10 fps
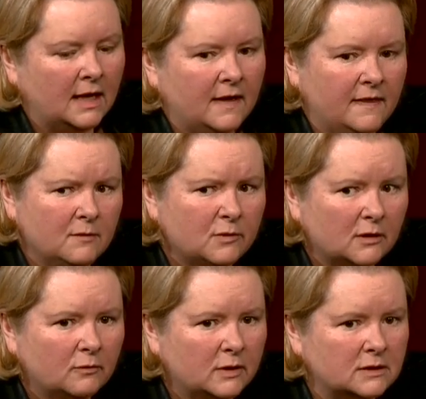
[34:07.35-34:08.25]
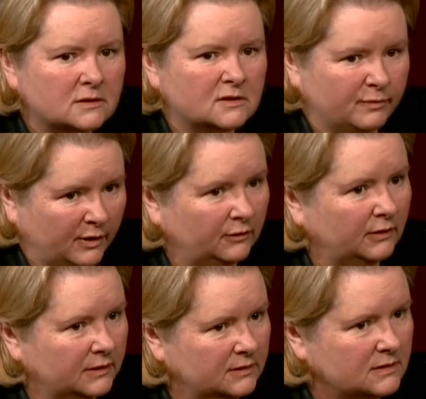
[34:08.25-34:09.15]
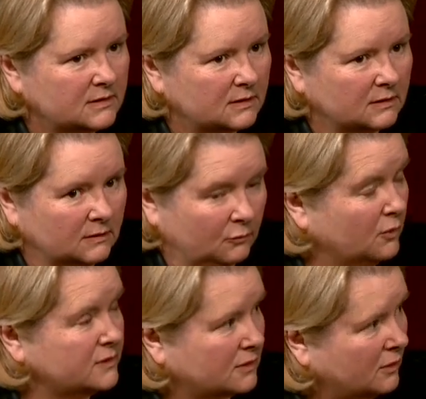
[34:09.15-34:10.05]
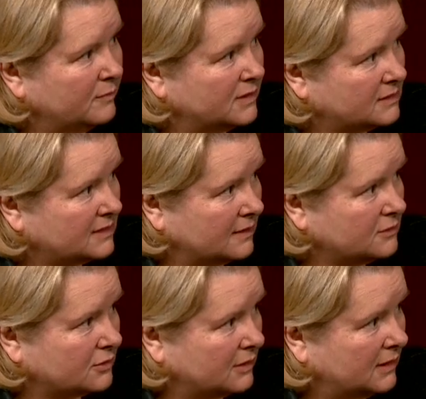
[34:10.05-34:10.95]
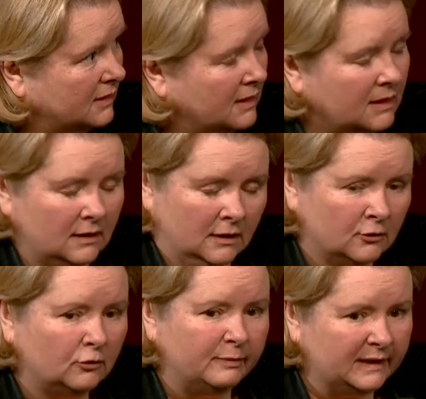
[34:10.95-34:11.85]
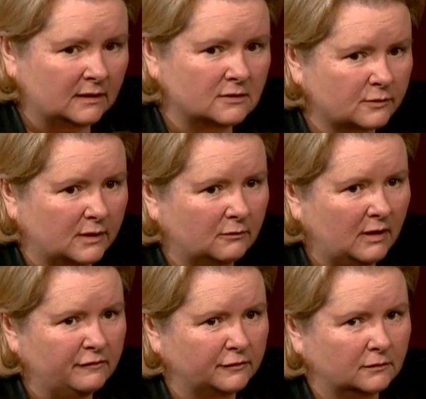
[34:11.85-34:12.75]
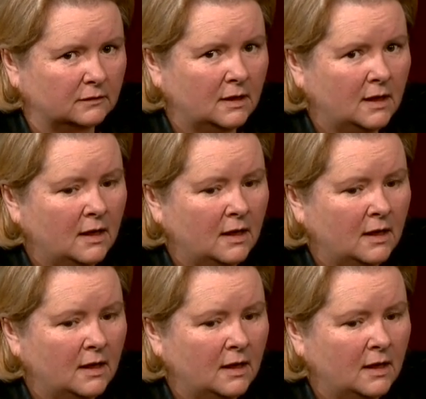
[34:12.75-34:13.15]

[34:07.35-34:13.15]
And then when I went to Poland, that was a communist country, it all began to unravel.